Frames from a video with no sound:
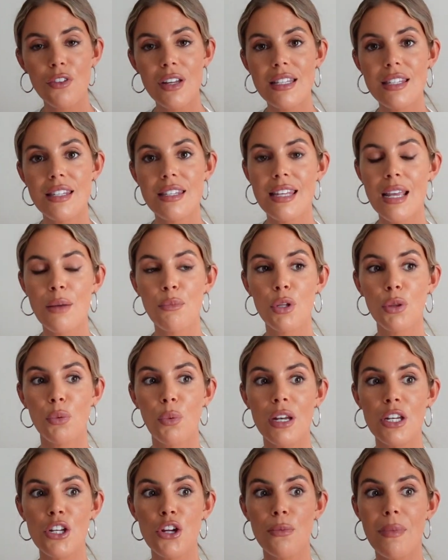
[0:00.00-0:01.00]
It's the same with
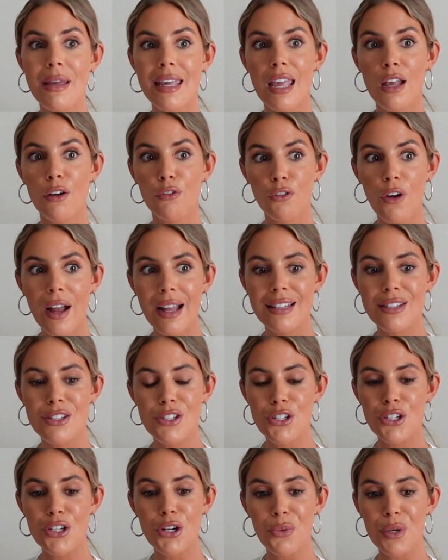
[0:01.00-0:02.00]
when you're making
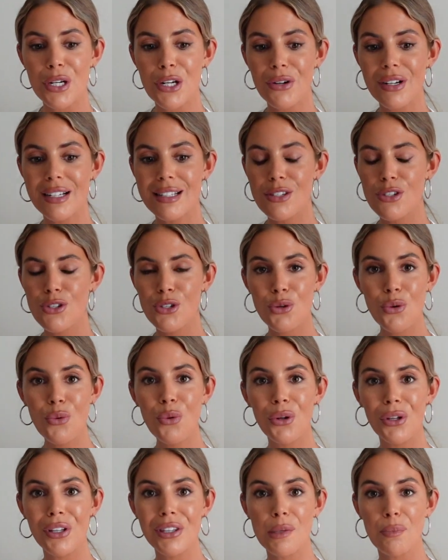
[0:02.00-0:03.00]
friends, you know, when you're in
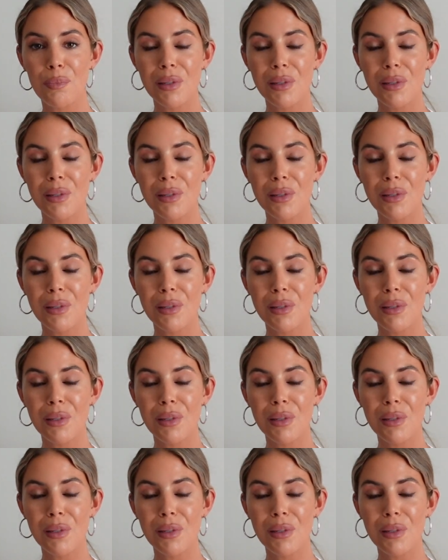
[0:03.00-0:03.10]
school, in the